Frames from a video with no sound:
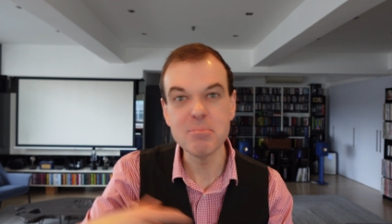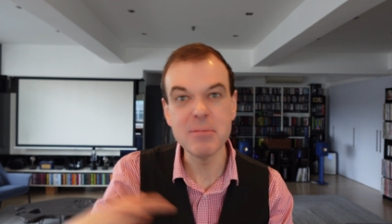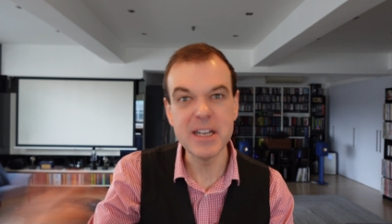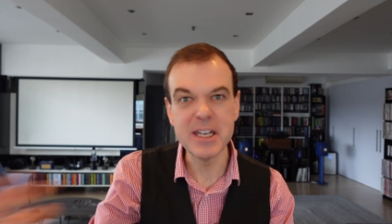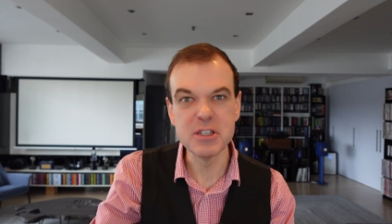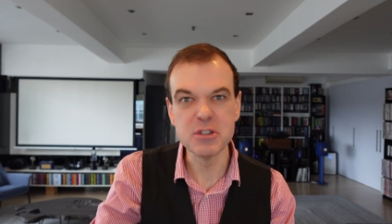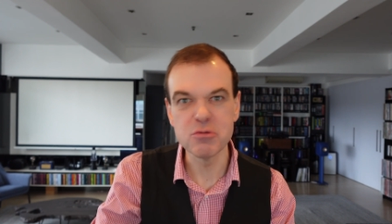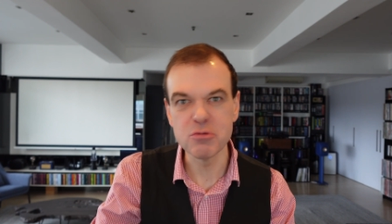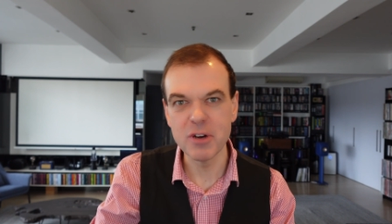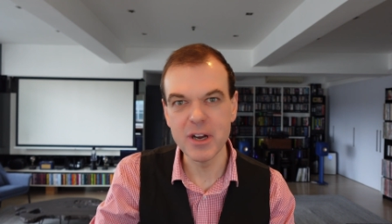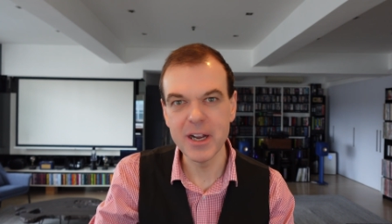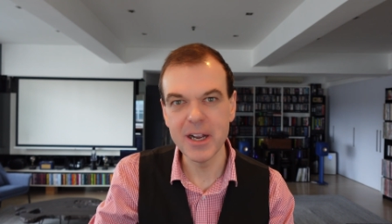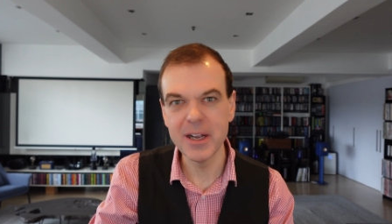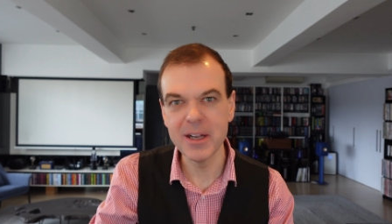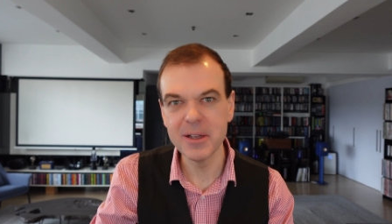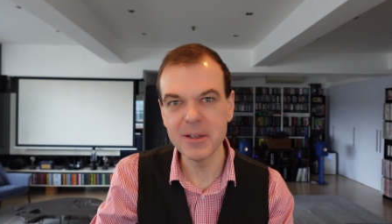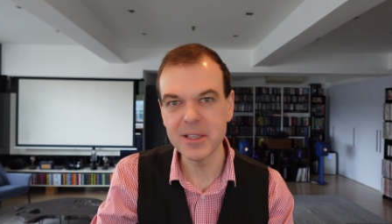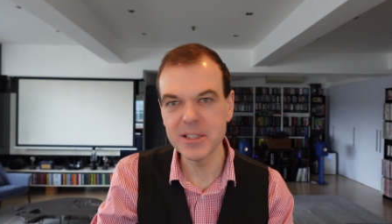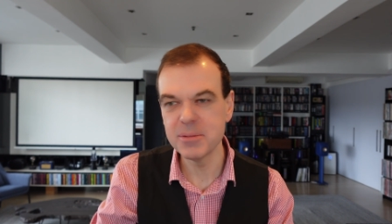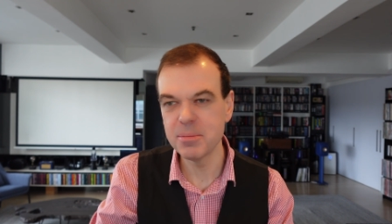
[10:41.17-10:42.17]

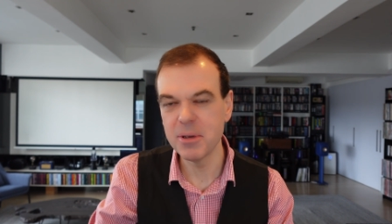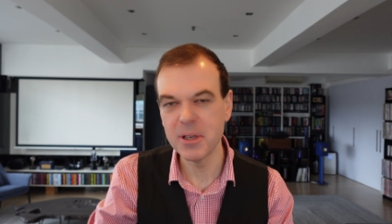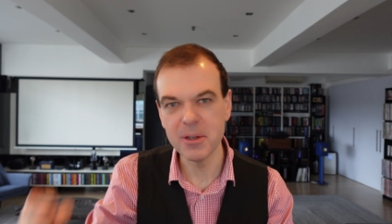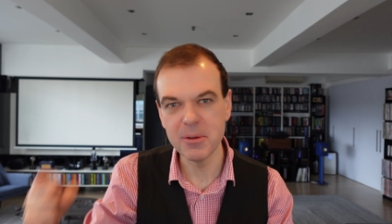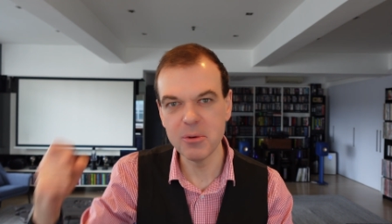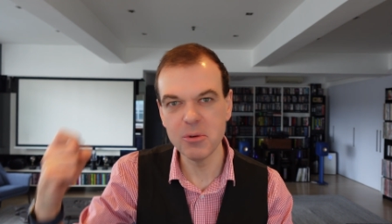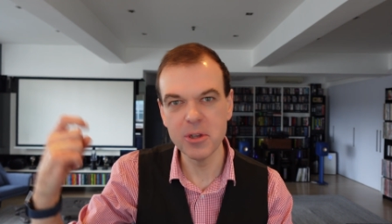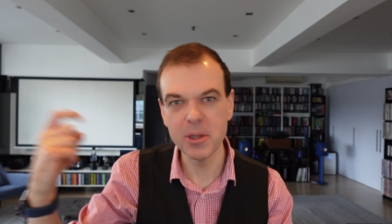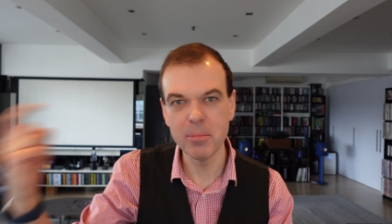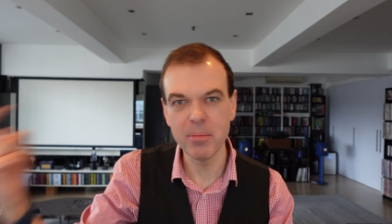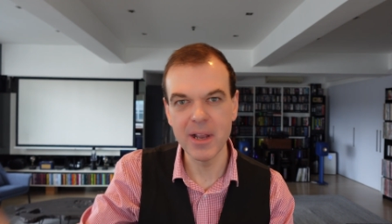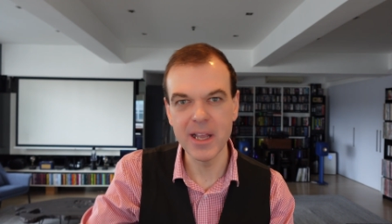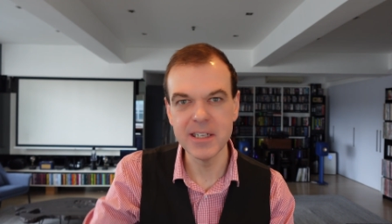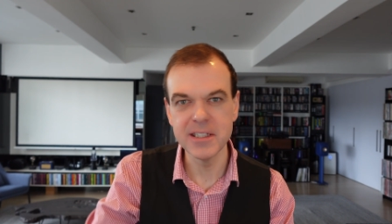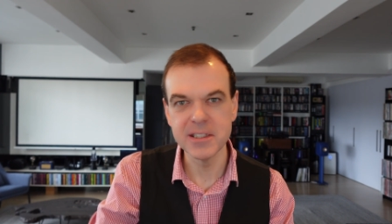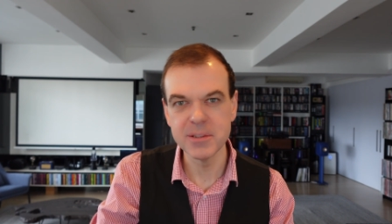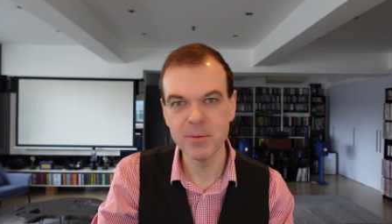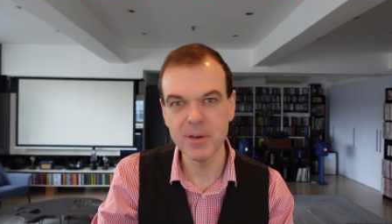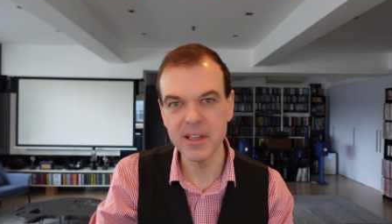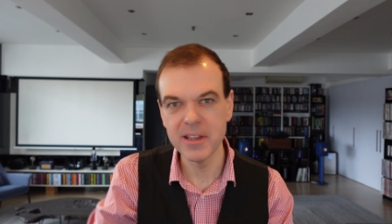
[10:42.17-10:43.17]
Israel, put all the
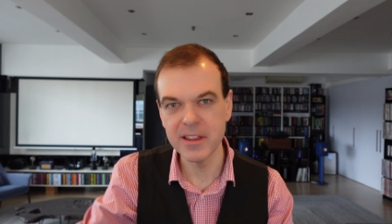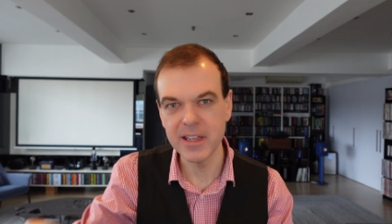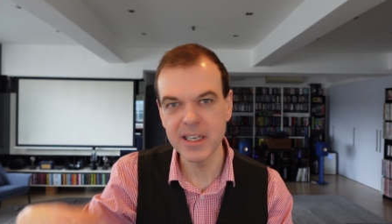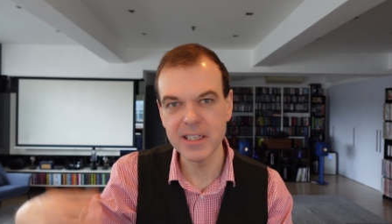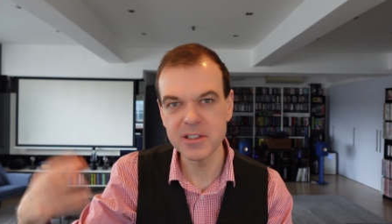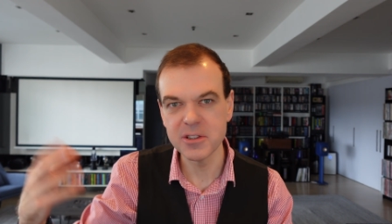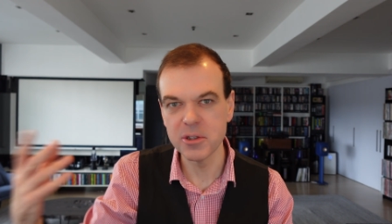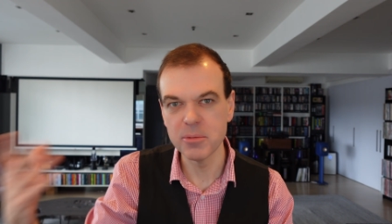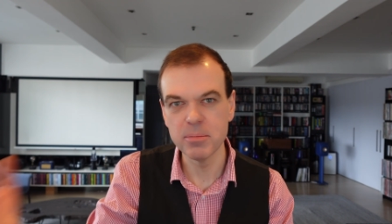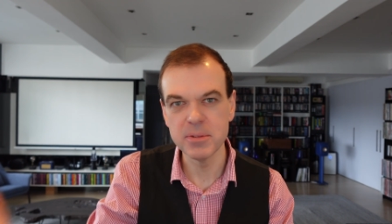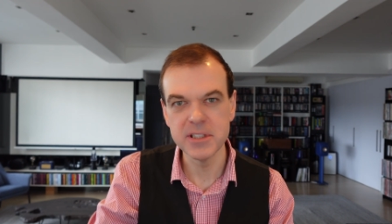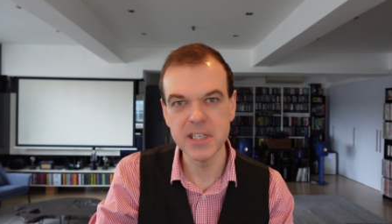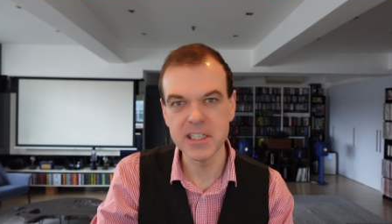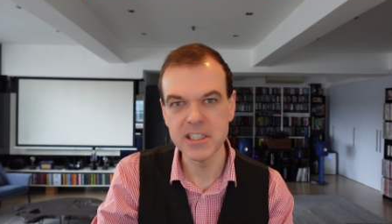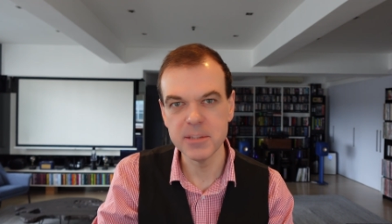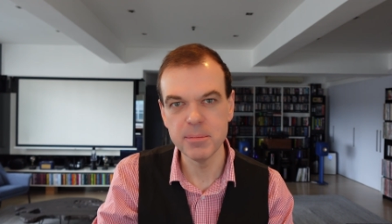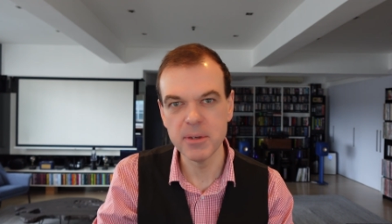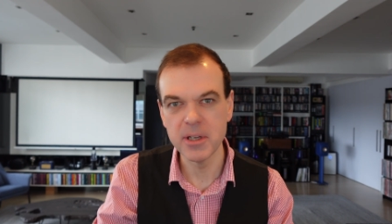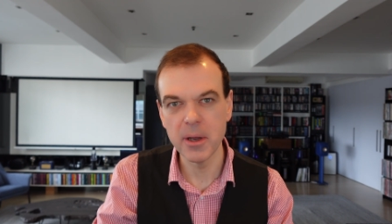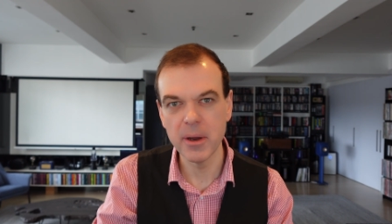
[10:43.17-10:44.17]
places where things could
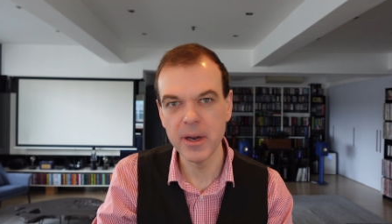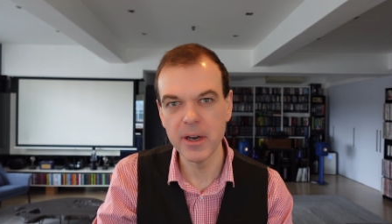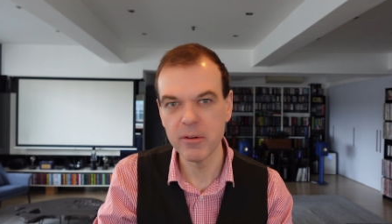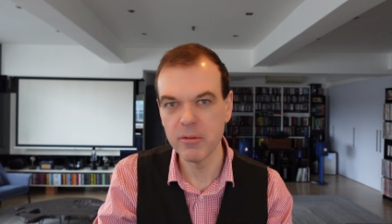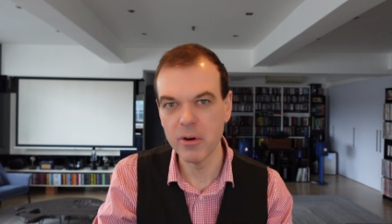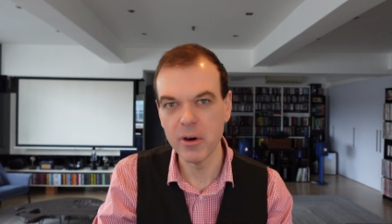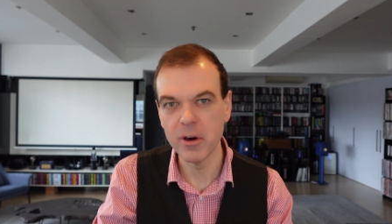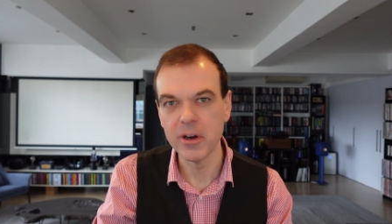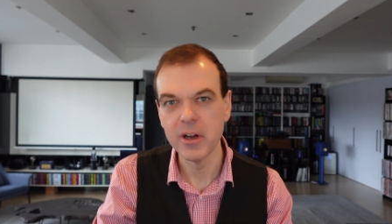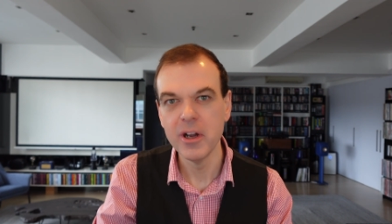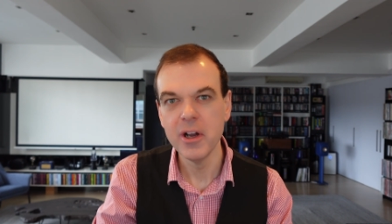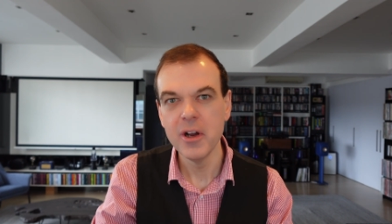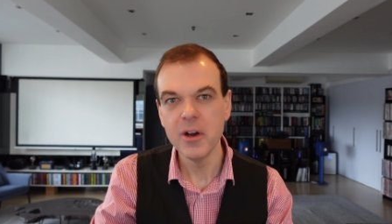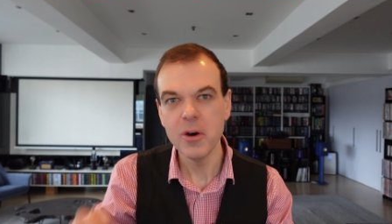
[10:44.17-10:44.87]
potentially be going wrong,